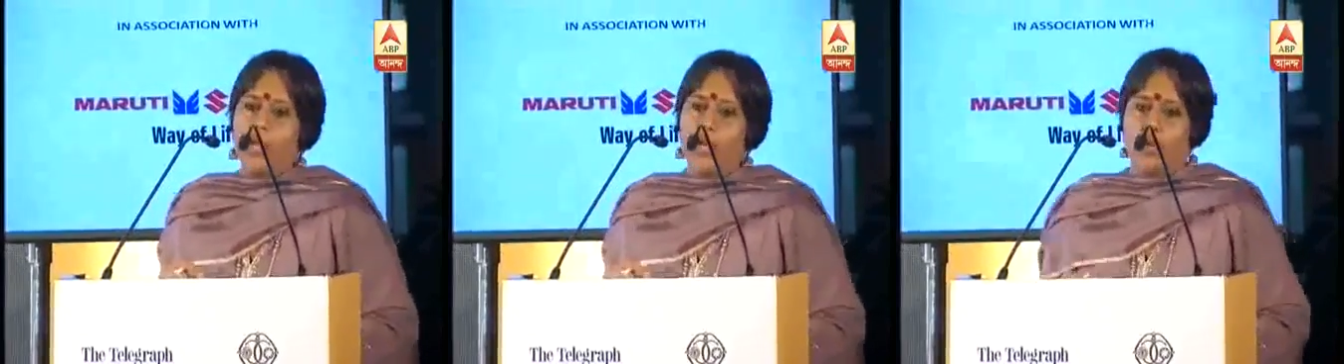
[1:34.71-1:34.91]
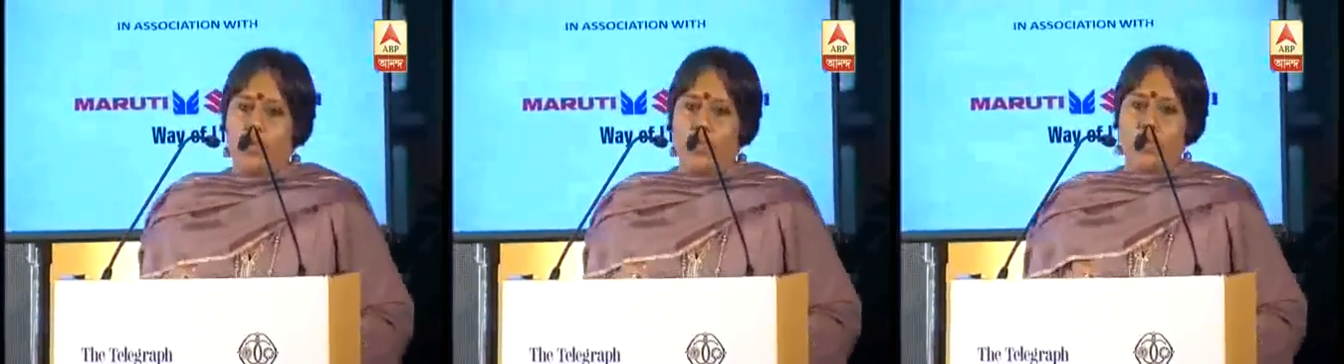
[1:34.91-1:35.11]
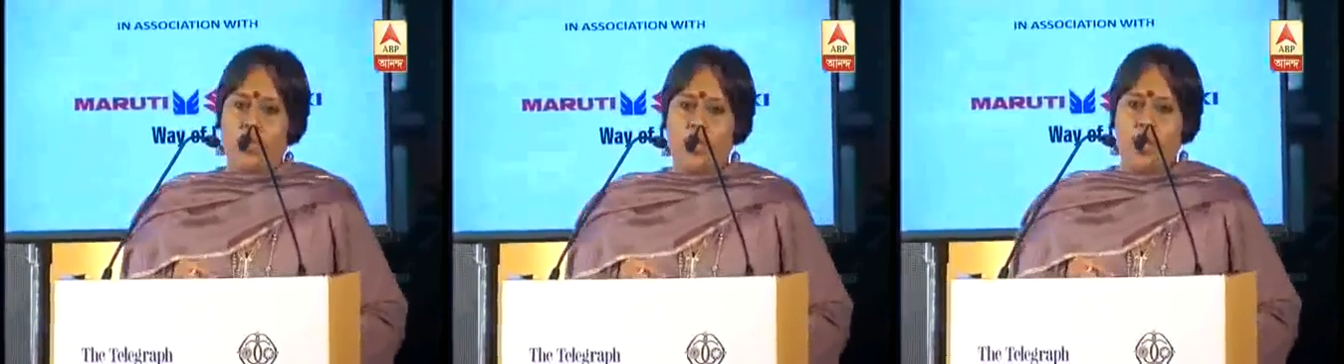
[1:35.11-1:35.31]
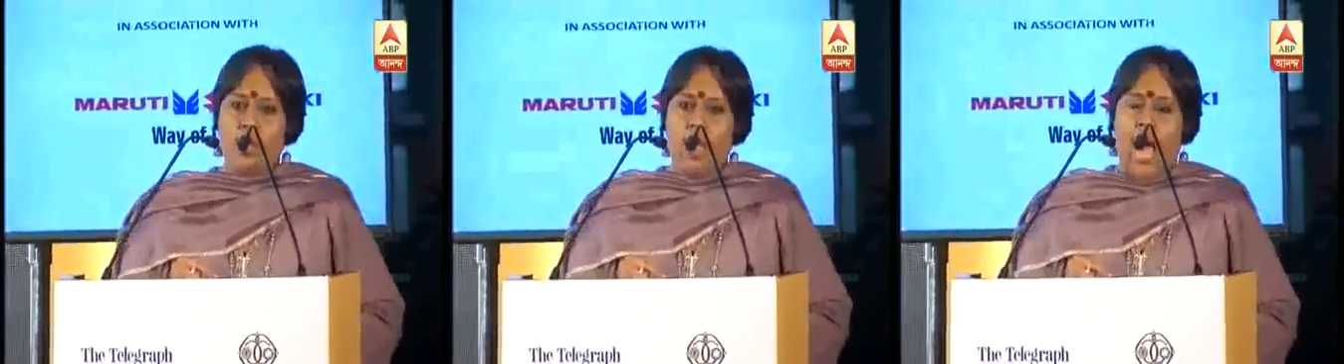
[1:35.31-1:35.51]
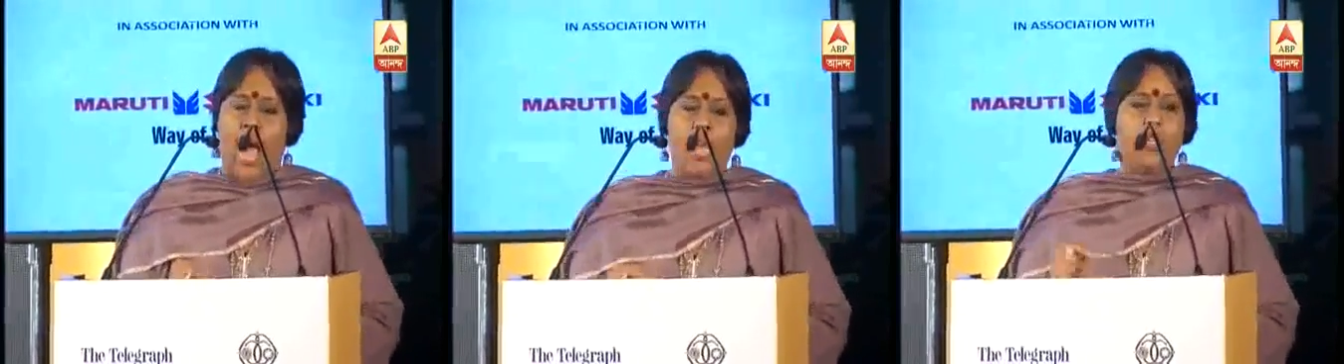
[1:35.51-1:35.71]
news
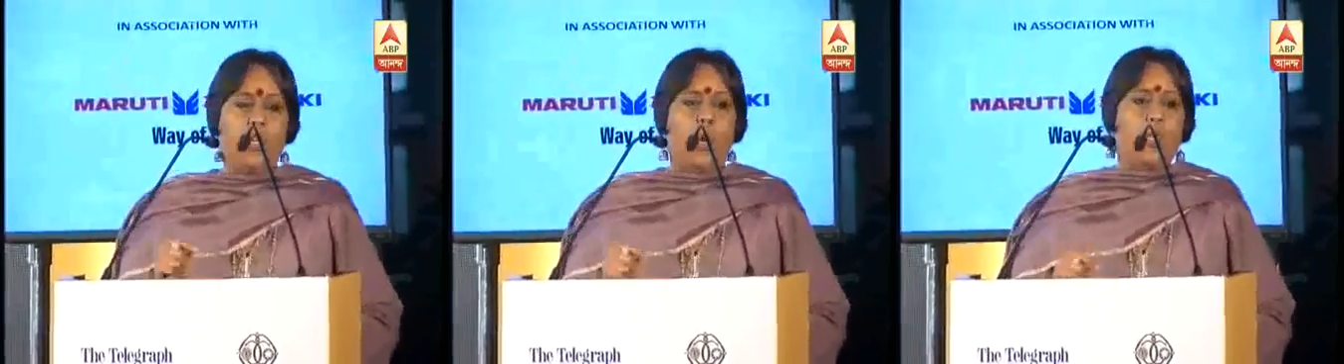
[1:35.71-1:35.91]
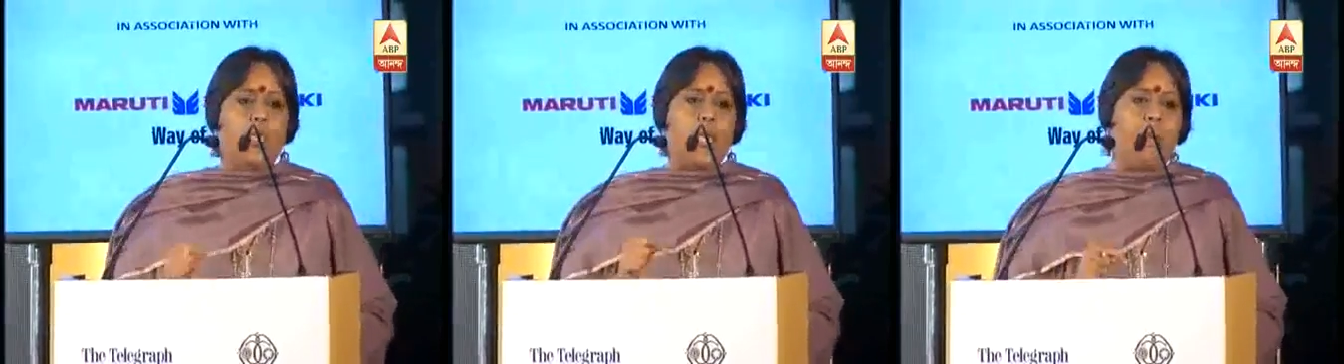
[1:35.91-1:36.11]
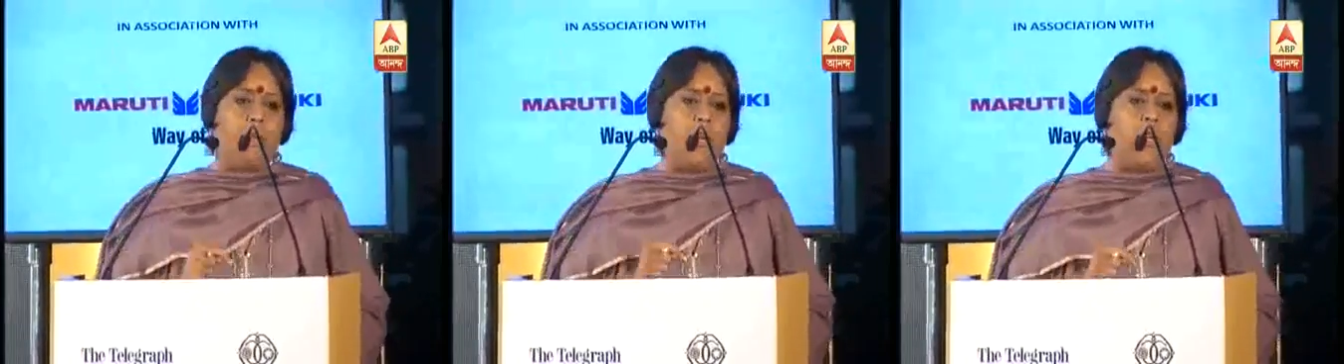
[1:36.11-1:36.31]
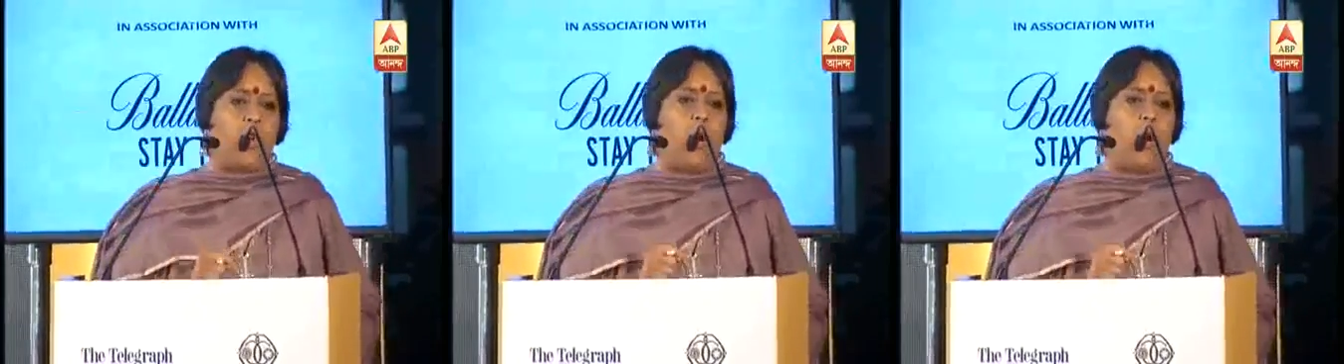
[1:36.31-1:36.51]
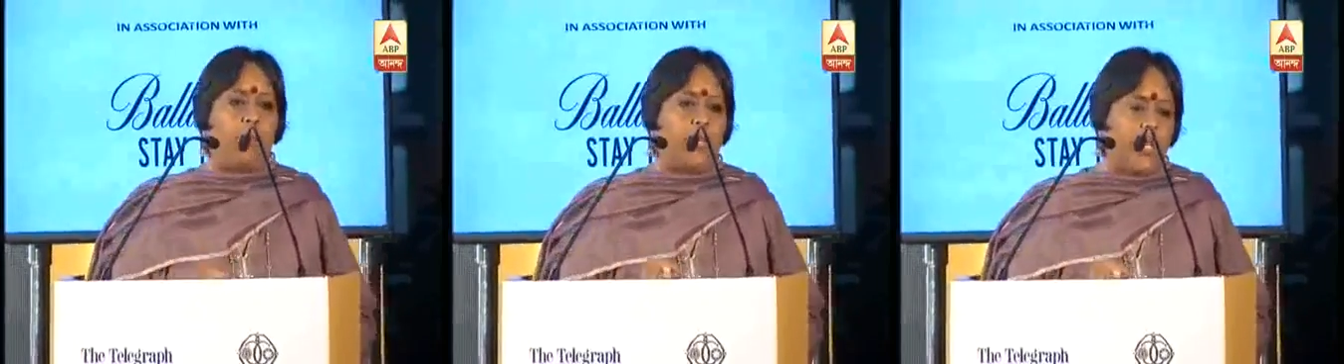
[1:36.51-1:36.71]
and goes up in
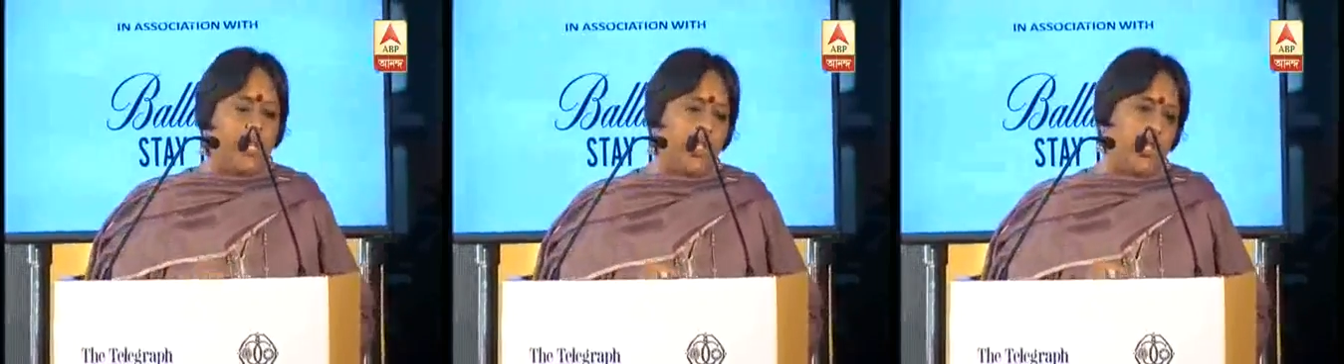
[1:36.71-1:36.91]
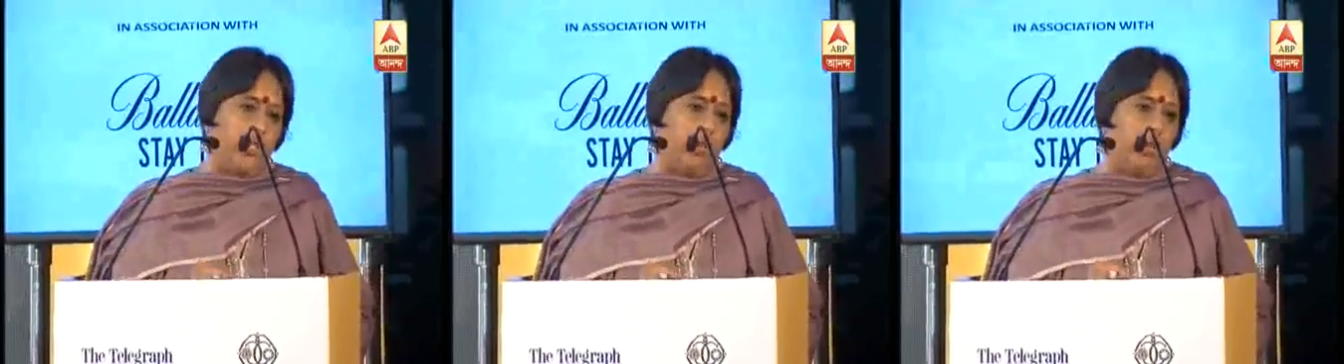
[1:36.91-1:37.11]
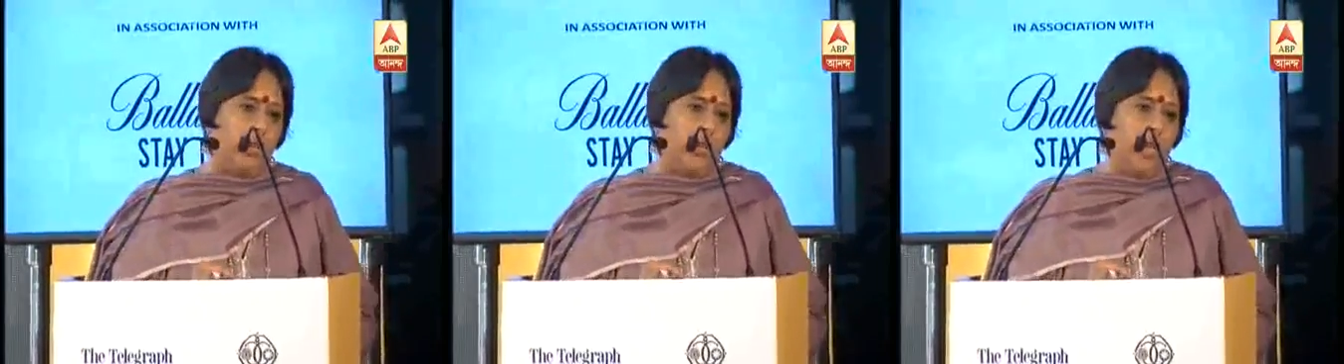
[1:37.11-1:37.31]
competition